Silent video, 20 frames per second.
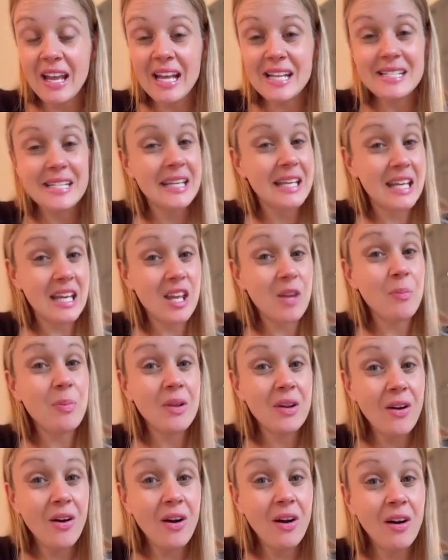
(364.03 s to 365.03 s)
get to keep
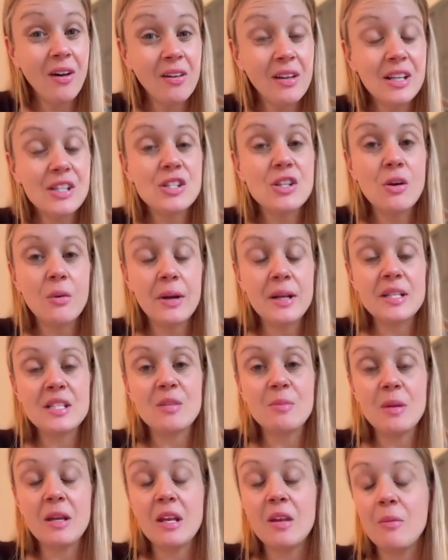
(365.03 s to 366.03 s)
it all is going to
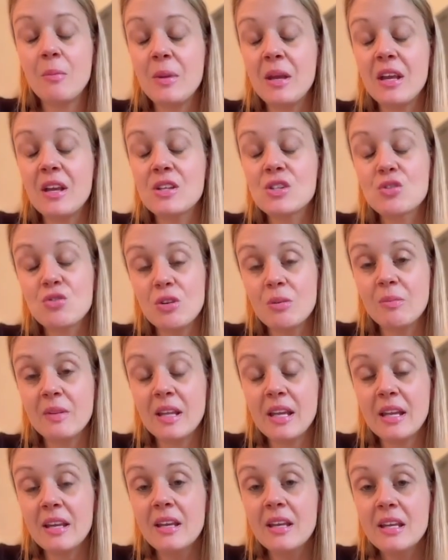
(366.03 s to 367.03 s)
be
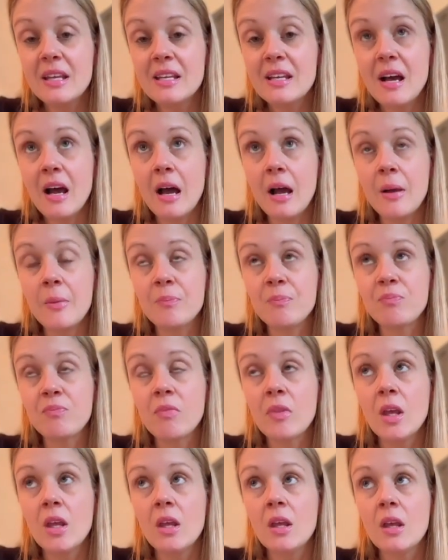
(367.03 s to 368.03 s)
extremely
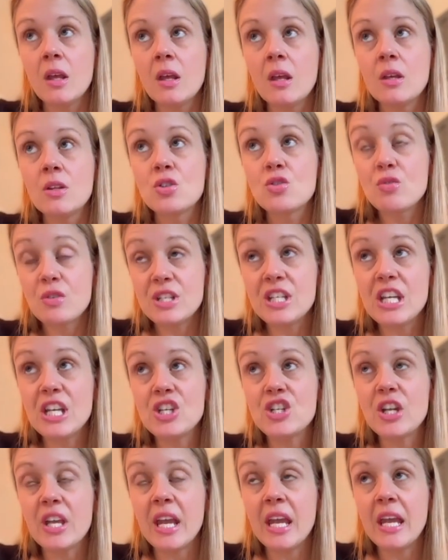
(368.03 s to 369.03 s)

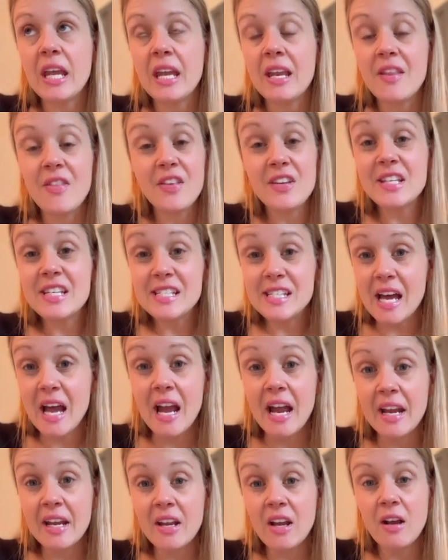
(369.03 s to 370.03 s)
strategic in the
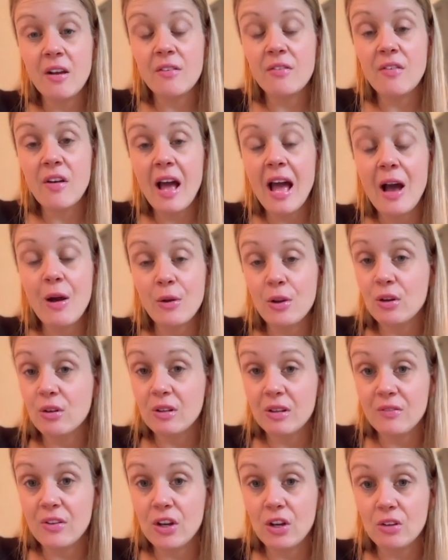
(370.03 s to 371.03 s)
design of how you're
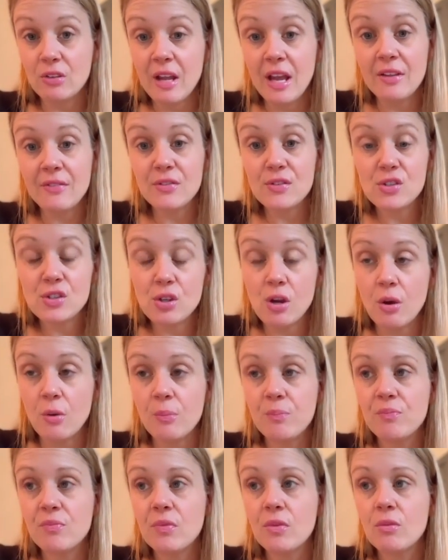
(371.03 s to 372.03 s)
living your life. So
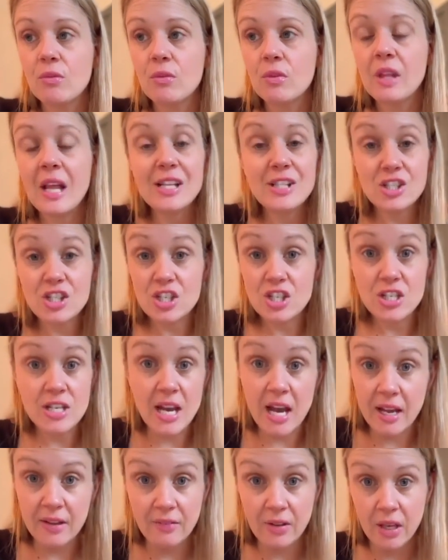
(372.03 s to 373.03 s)
let's
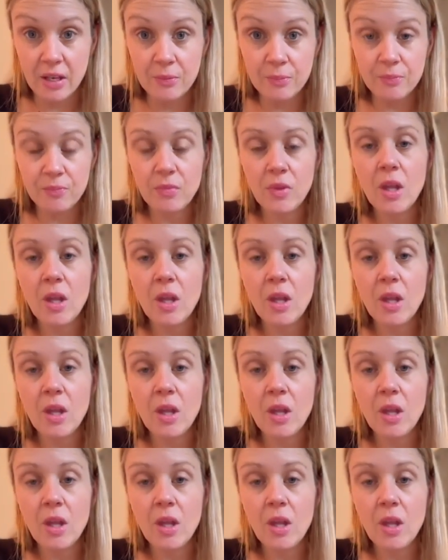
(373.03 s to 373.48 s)
dive in.